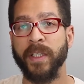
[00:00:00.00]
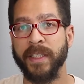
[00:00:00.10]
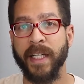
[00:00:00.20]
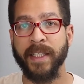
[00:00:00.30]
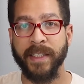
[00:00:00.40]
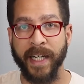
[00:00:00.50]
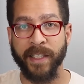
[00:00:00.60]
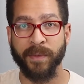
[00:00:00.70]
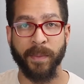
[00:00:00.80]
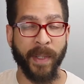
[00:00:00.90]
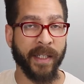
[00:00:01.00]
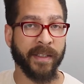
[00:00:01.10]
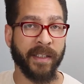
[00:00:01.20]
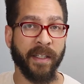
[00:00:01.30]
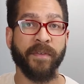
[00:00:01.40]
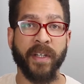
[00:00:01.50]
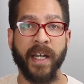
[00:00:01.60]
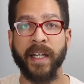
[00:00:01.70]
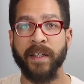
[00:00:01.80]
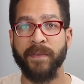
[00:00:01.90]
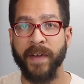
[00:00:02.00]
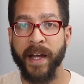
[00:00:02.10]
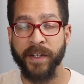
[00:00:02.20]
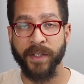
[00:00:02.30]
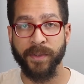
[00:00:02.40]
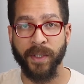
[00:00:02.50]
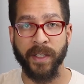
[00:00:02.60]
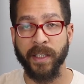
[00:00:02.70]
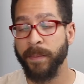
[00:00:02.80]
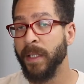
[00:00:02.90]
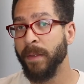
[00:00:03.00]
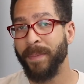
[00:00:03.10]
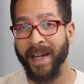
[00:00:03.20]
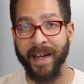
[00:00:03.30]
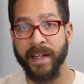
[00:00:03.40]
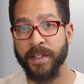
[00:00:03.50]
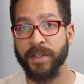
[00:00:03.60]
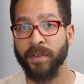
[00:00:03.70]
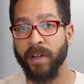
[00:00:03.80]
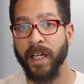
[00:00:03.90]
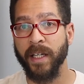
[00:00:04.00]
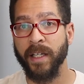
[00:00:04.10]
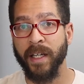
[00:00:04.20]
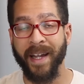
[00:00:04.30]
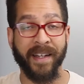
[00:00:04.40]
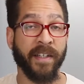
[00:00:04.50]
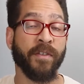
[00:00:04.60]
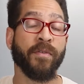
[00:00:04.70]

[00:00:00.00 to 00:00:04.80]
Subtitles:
a set of dice with positive and negative values on them behind a screen, and then you